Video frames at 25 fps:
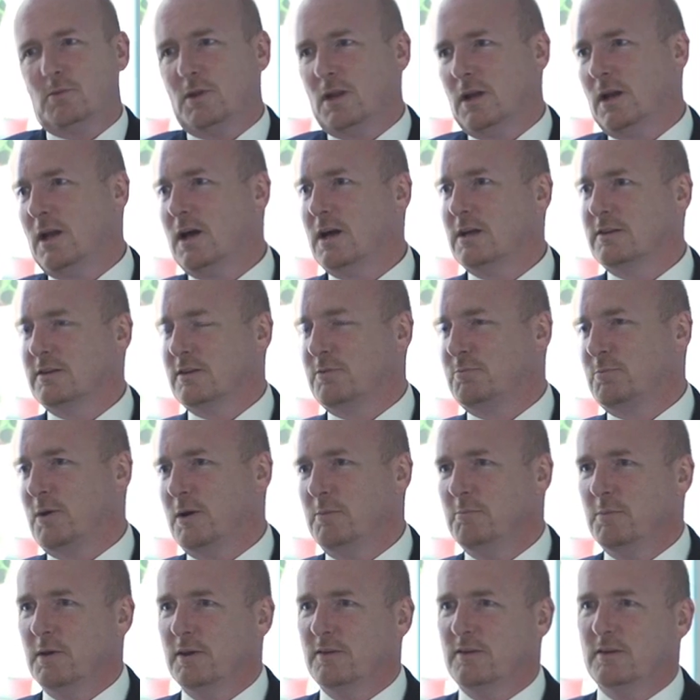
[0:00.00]
we're the largest
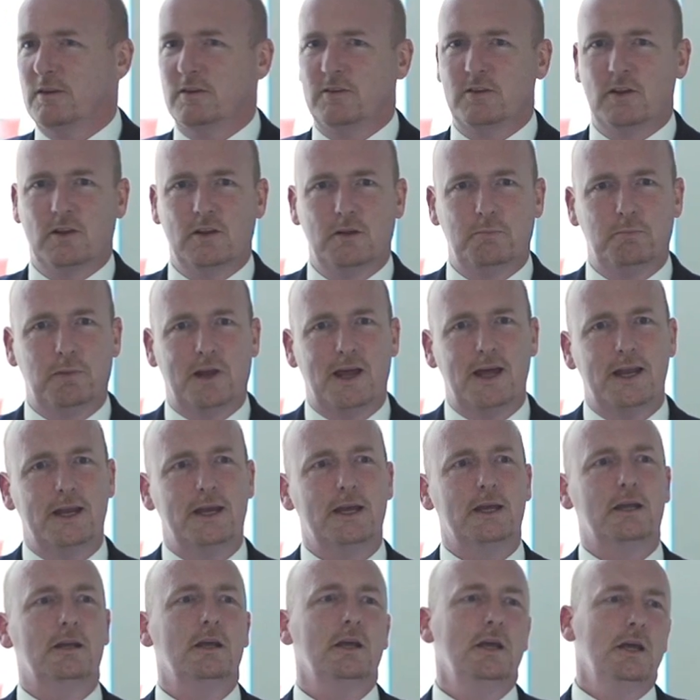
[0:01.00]
print business on the
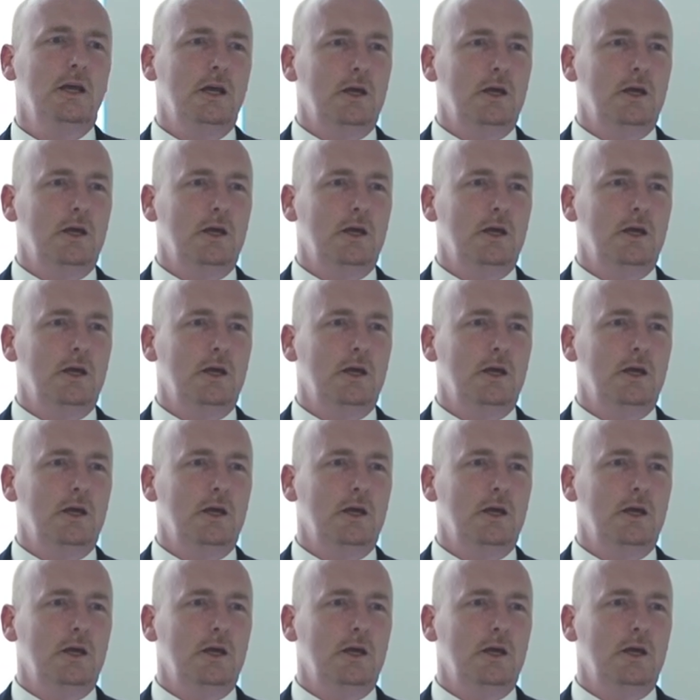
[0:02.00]
planet.